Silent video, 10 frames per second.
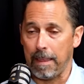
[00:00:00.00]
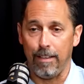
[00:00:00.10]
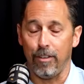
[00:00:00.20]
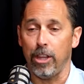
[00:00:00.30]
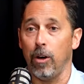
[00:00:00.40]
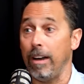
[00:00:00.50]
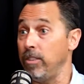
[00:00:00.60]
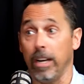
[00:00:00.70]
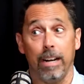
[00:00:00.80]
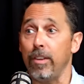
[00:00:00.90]
even though
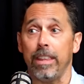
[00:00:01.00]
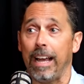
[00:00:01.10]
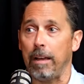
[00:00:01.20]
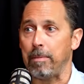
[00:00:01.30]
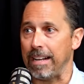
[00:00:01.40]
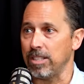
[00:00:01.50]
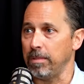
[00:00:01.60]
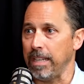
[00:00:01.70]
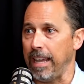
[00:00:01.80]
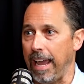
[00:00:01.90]
I've done everything I
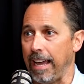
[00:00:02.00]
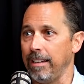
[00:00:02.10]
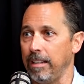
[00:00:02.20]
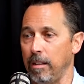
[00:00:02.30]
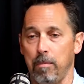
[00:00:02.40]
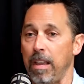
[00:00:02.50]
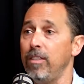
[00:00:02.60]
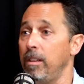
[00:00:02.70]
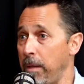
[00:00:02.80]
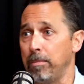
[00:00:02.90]
possibly can, and
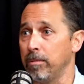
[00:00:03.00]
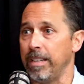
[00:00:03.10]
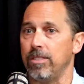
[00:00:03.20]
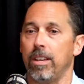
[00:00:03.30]
even the people might say,